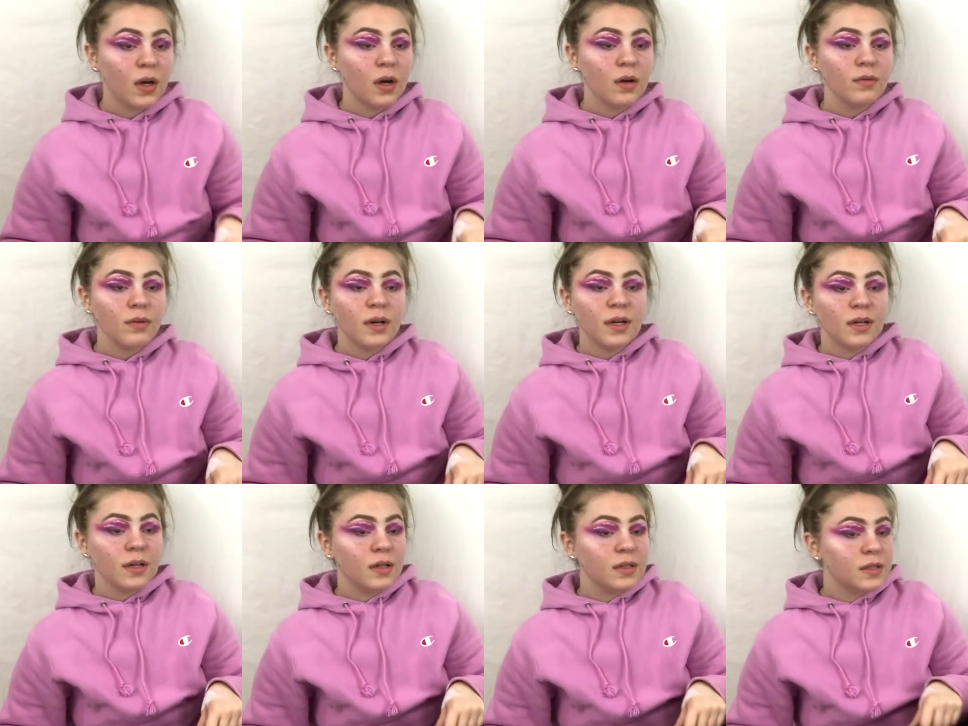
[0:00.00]

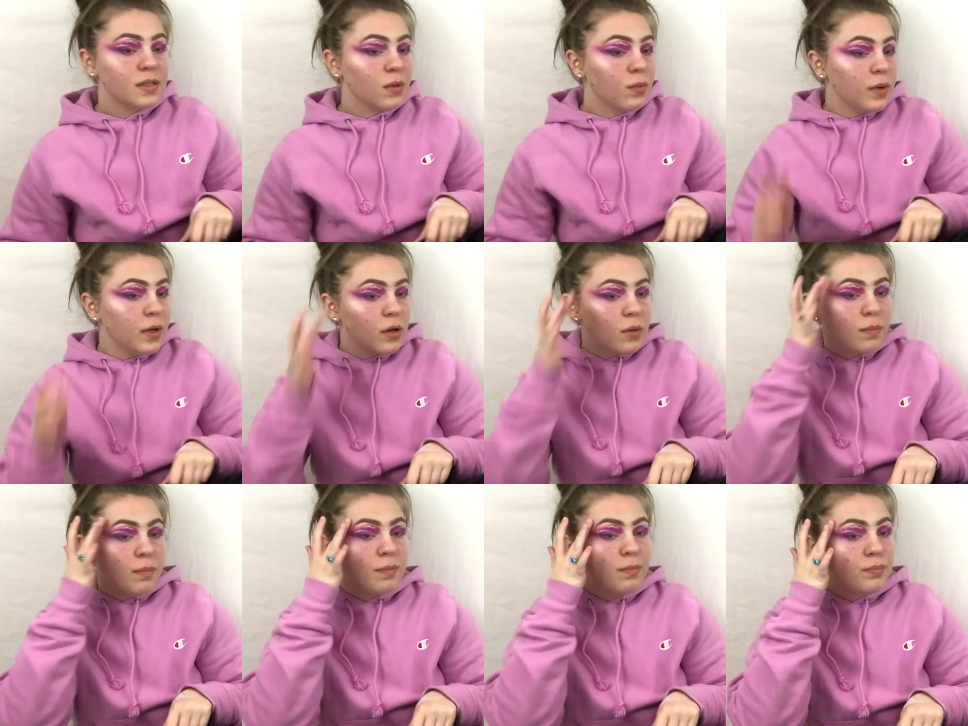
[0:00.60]
Alright, so we
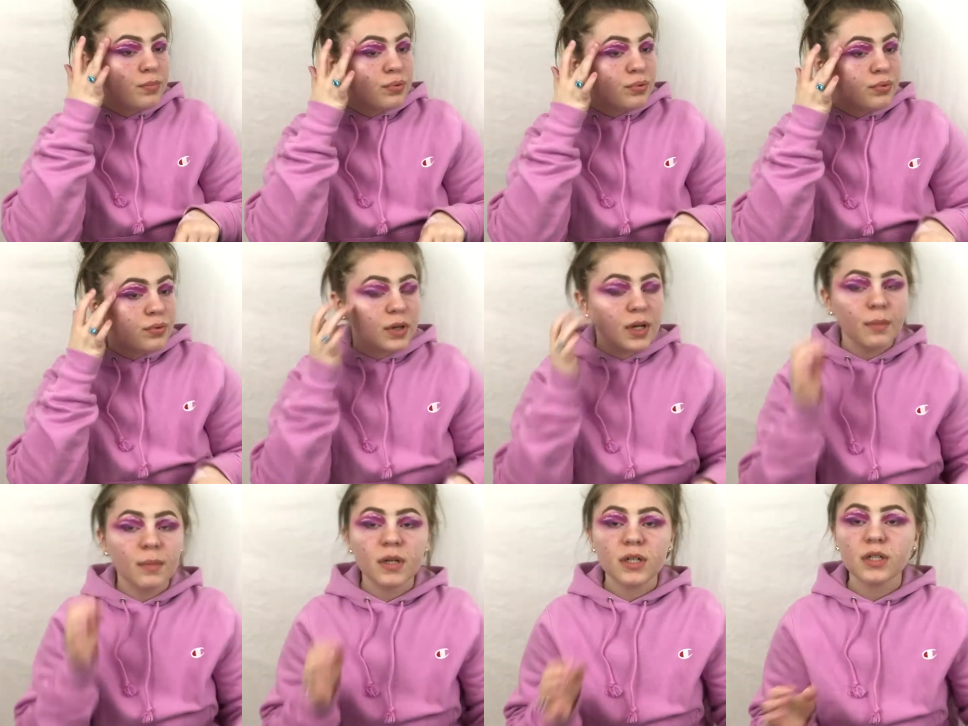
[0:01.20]
are
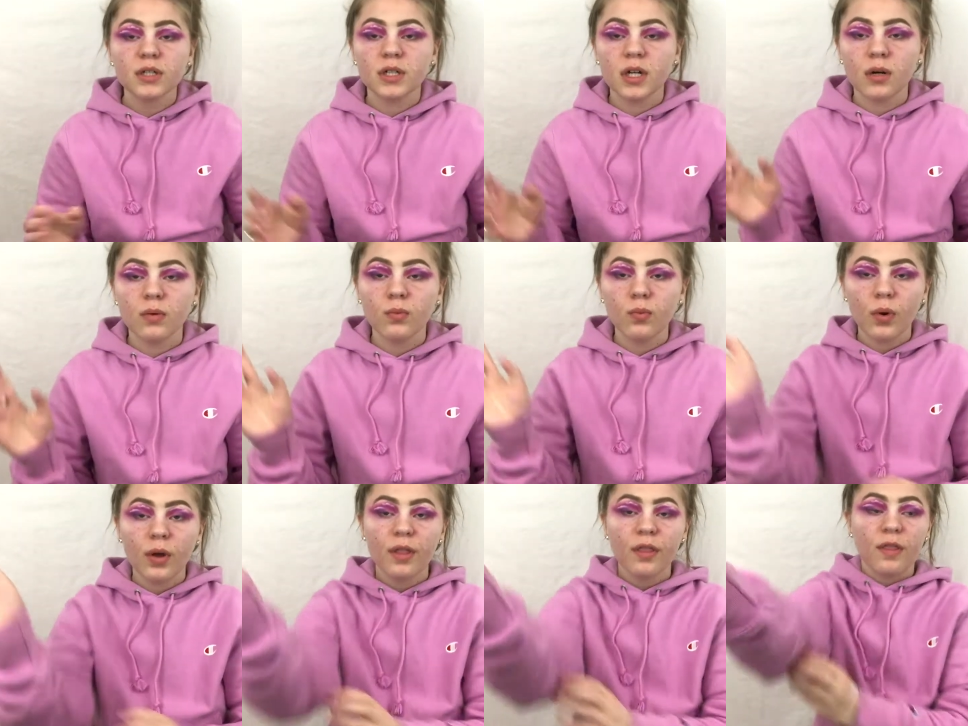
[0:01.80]
pretty much
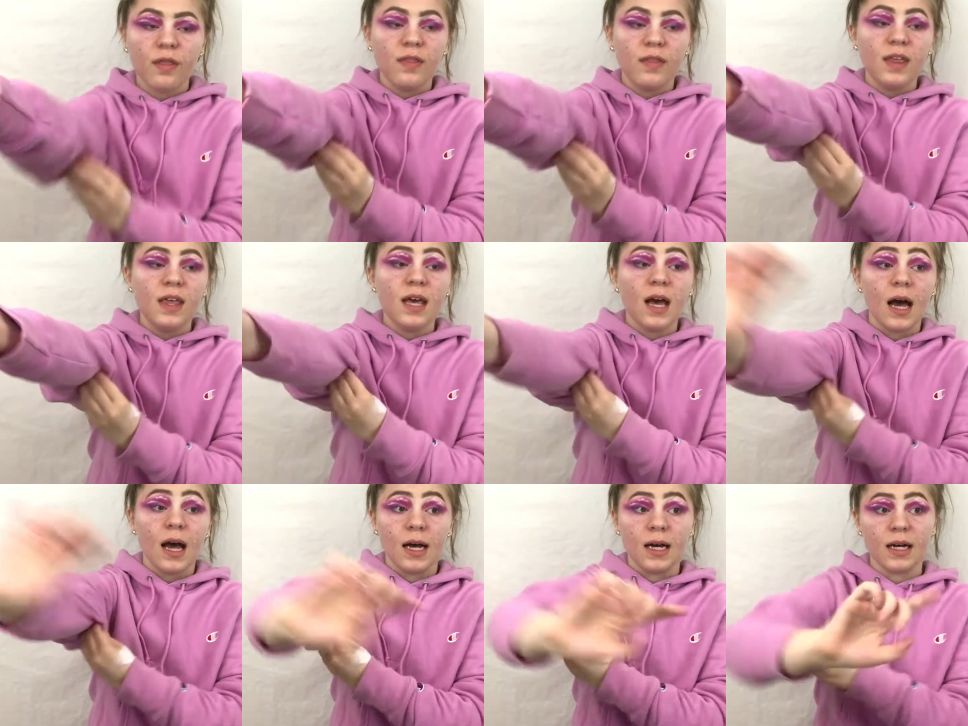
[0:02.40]
done with the
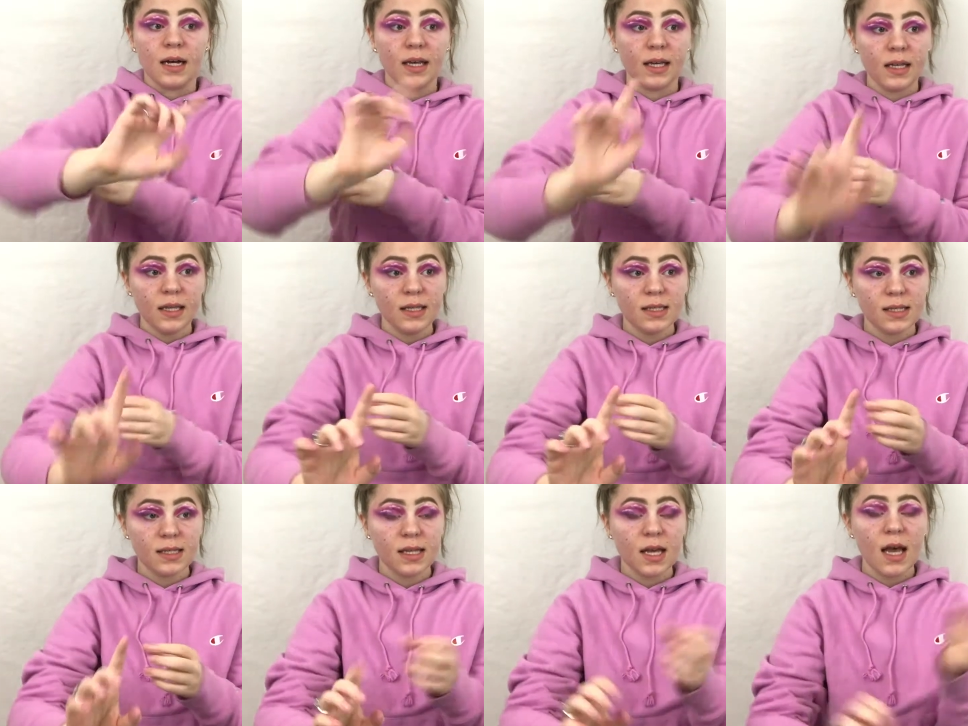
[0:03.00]

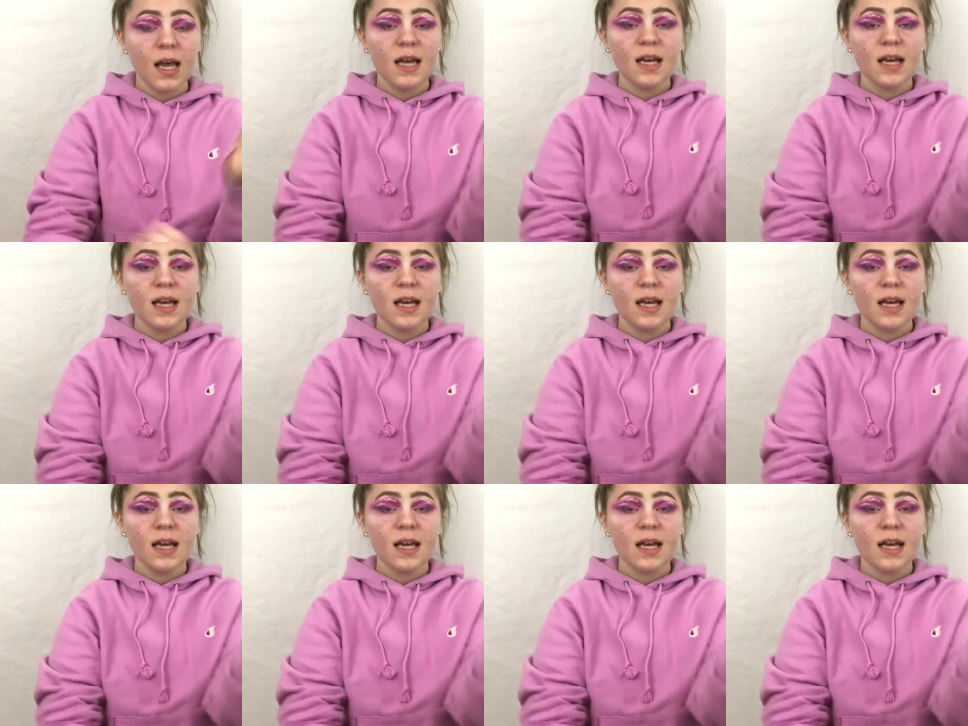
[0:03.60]
eyes,